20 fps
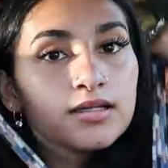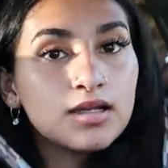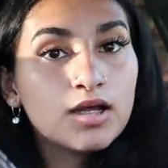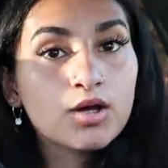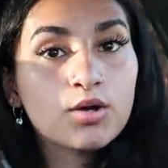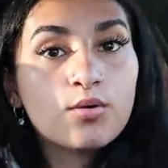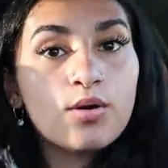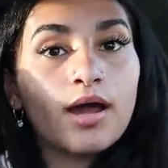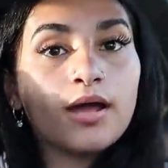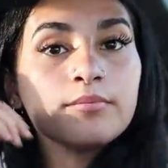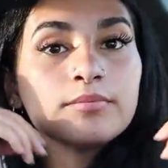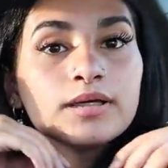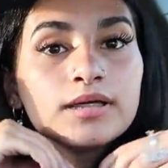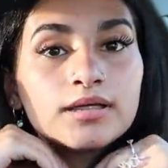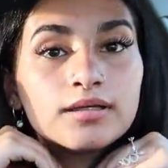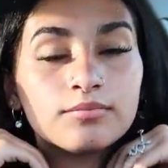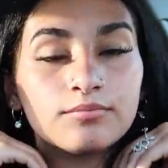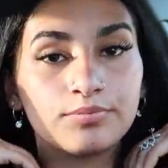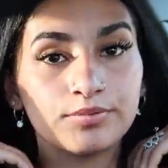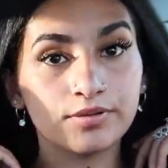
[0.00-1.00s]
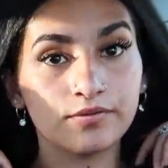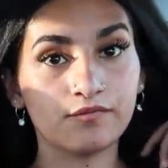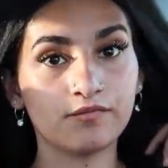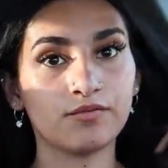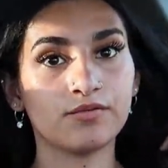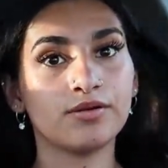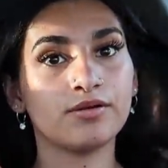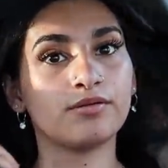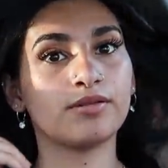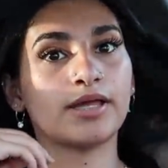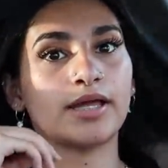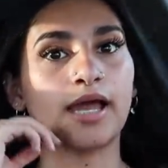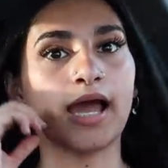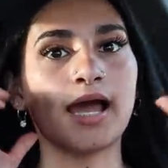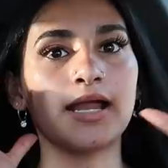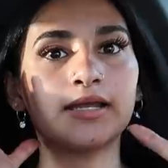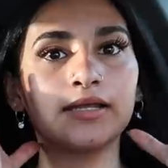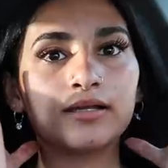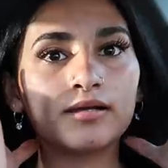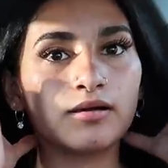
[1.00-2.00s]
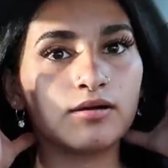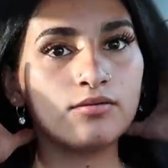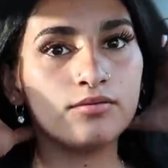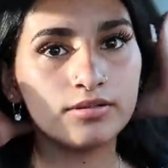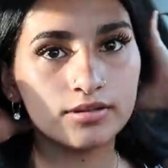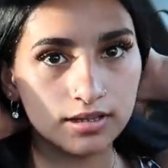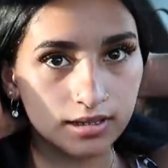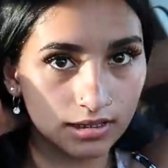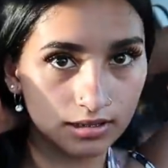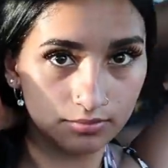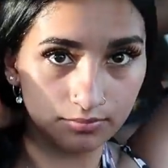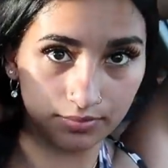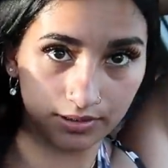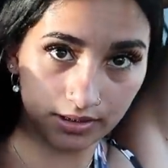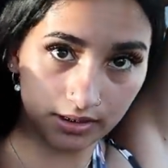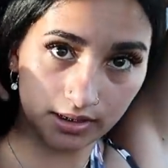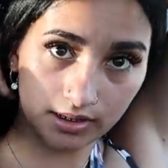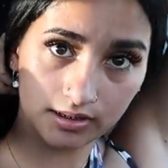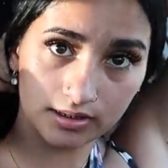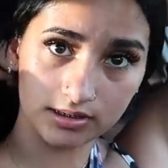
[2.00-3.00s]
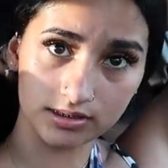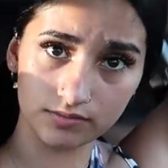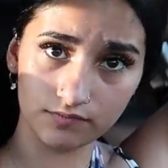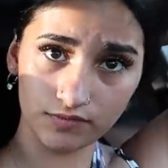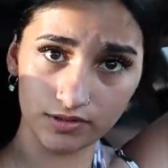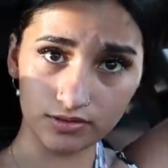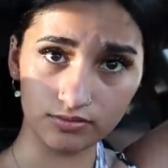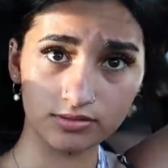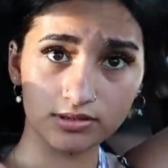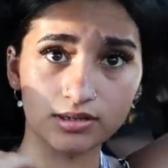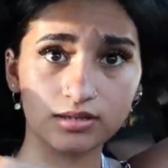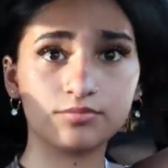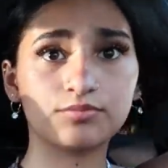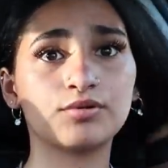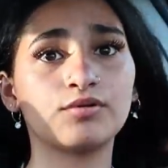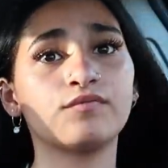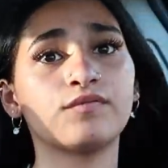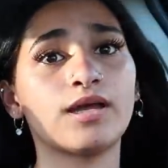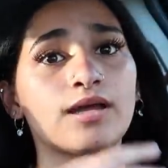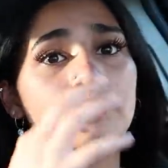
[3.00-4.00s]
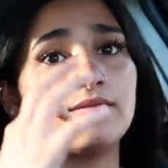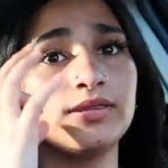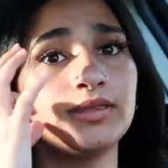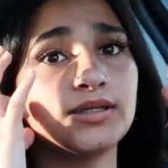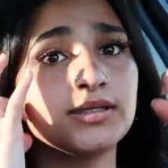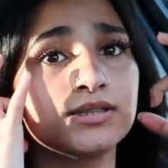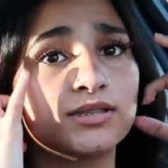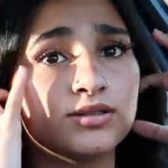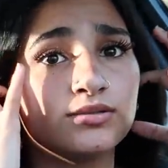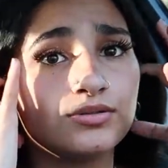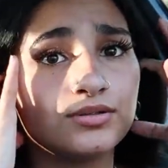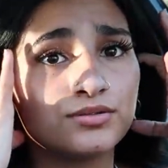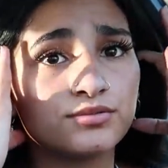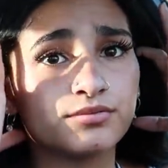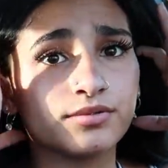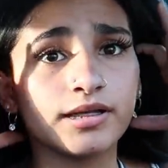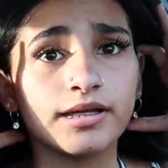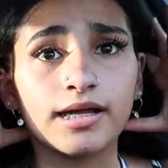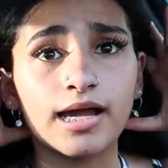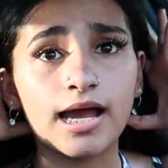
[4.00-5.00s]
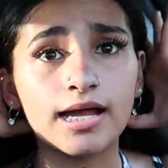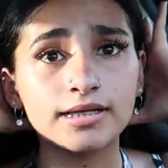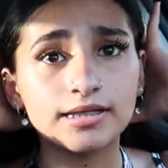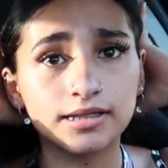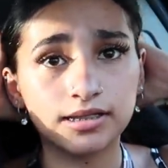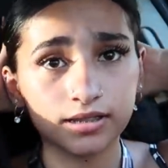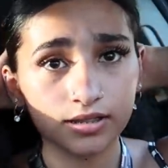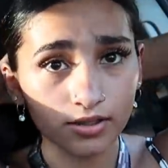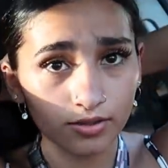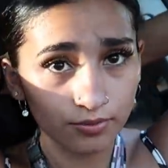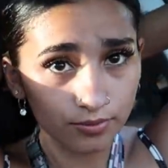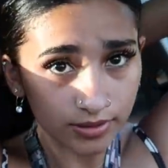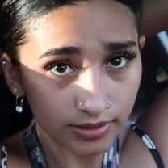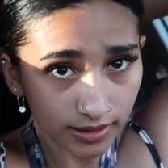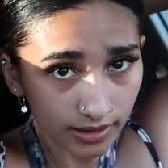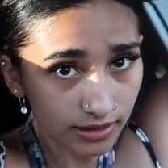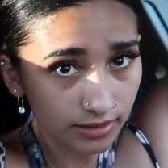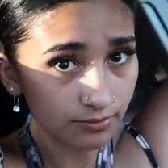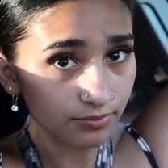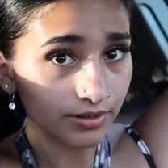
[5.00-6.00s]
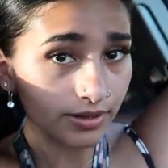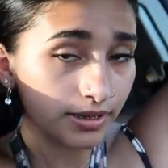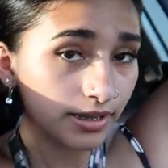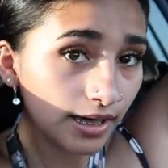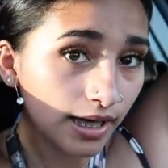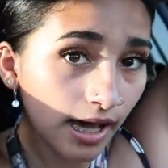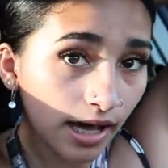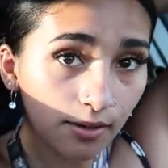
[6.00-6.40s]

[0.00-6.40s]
No, I mean, but for real, like, I didn't go with anybody, and this video is going to prove everything to you. Like, I didn't go with anybody.